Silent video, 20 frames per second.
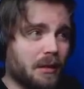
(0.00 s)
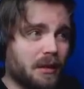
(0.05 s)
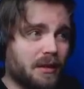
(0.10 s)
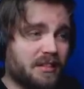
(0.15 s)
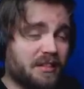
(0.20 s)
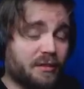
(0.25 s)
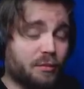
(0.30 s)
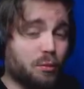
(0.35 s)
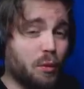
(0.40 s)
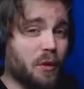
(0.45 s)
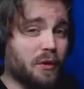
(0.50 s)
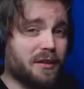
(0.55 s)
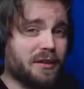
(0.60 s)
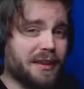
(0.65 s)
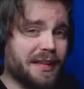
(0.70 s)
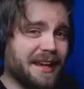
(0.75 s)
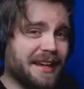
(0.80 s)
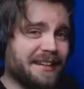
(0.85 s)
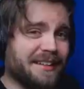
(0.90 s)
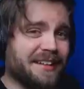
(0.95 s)
Is this
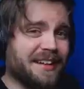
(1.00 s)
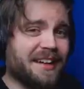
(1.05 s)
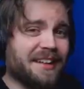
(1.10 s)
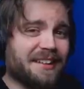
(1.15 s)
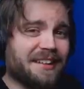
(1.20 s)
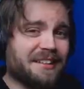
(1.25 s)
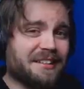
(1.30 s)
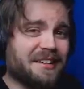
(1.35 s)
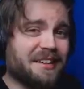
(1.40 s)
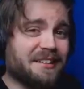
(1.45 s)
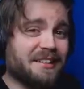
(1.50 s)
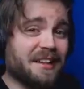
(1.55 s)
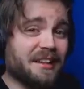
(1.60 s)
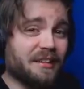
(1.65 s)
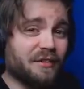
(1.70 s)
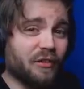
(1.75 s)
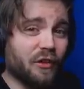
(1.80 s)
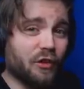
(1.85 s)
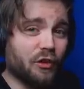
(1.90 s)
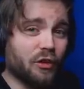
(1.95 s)
Wonderland? This is
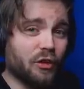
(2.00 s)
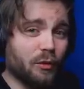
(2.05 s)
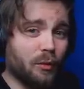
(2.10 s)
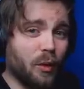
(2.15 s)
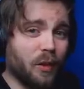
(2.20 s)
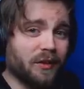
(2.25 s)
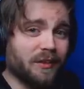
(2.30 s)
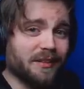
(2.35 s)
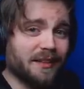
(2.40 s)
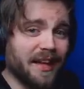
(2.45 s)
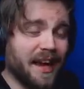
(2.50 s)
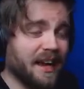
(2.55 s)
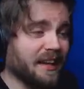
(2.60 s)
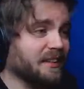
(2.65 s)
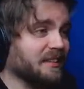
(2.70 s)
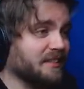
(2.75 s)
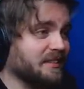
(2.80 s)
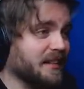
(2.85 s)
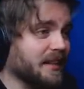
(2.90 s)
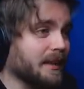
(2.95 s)
his version of Wonderland,
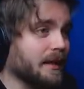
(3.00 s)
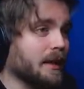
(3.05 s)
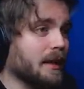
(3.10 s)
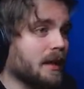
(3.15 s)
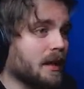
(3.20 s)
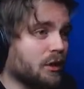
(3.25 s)
the sick,